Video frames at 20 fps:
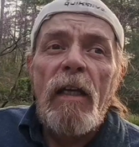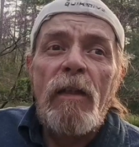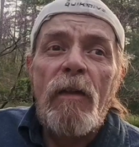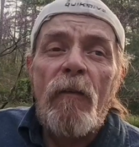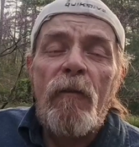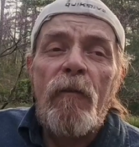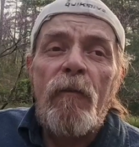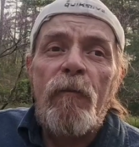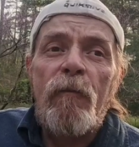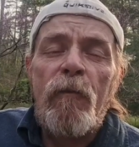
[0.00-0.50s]
the
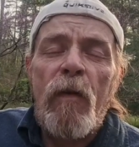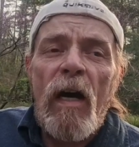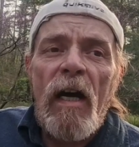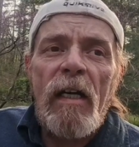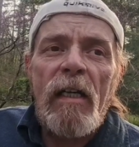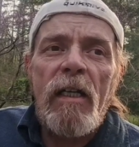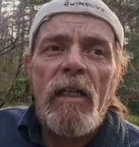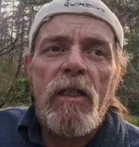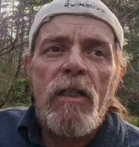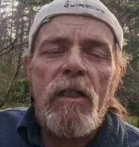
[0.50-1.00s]

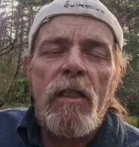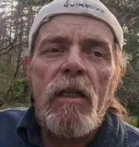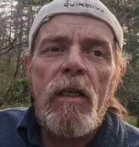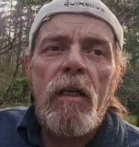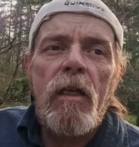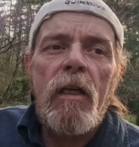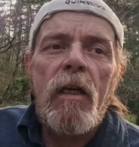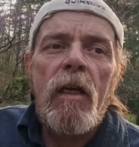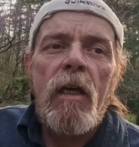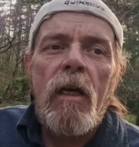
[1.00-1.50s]
finest,
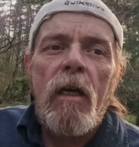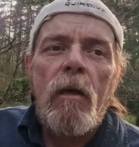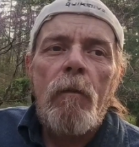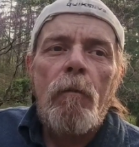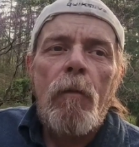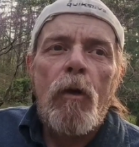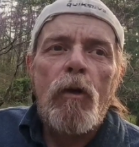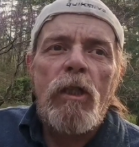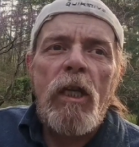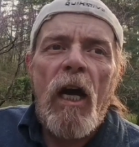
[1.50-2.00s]

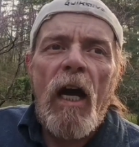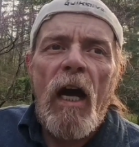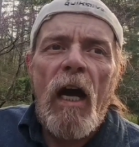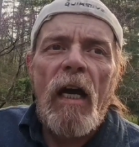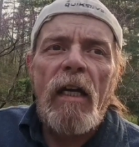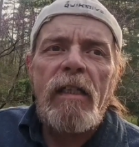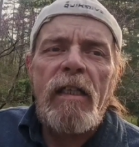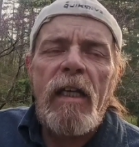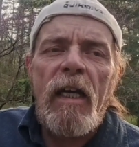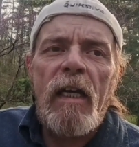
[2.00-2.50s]
most
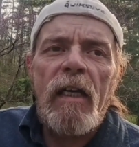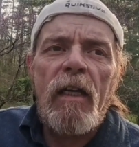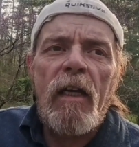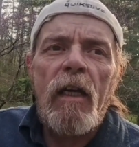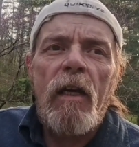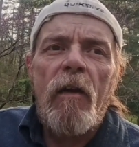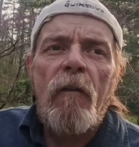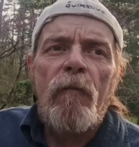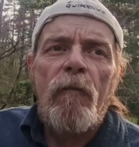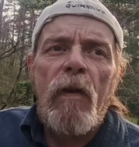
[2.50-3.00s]
high-tech
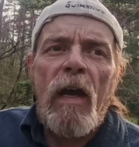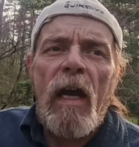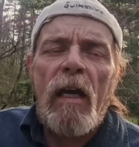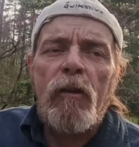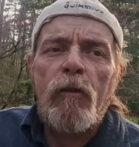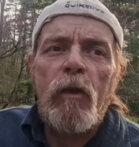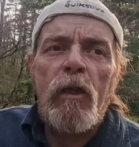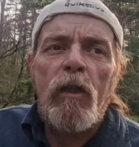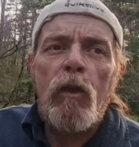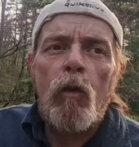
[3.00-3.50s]

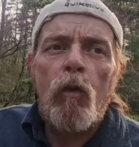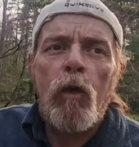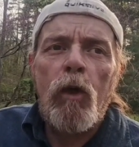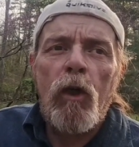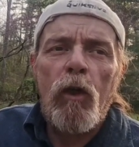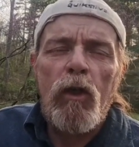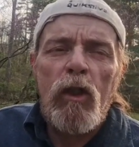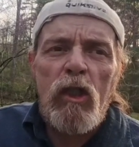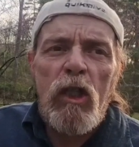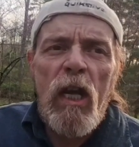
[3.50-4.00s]
factory the
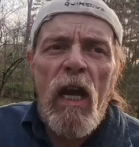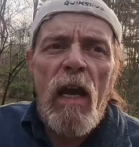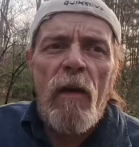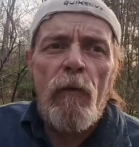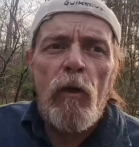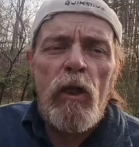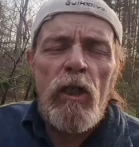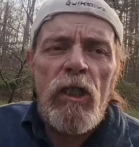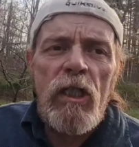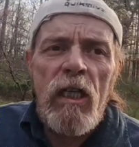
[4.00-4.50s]
world has
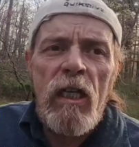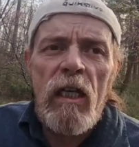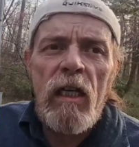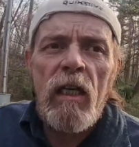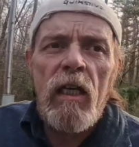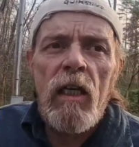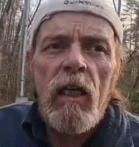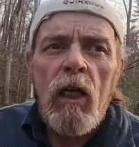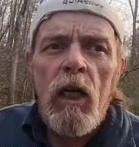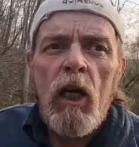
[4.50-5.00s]
ever seen,
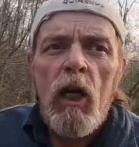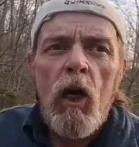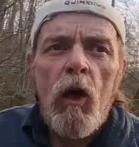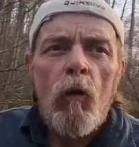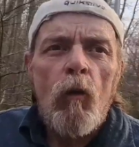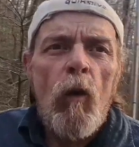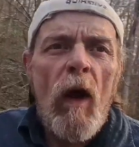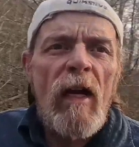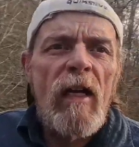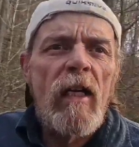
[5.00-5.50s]

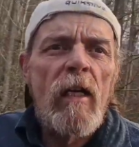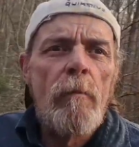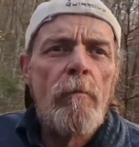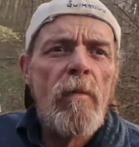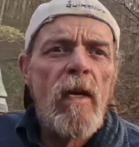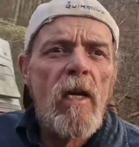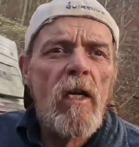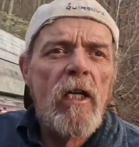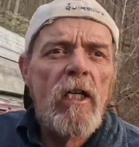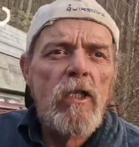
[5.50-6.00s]
right in
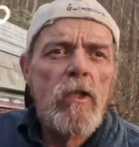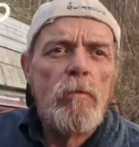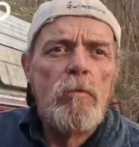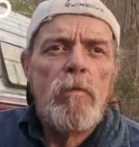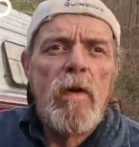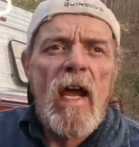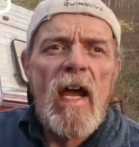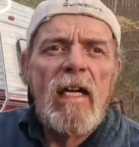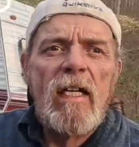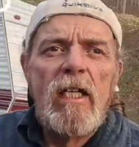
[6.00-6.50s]
America's
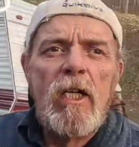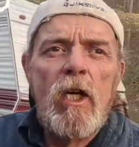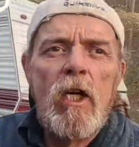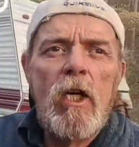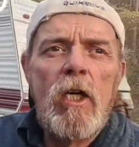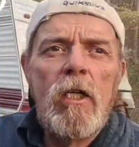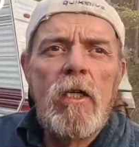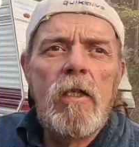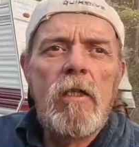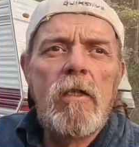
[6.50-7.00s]

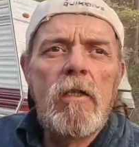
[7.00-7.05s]
backyard.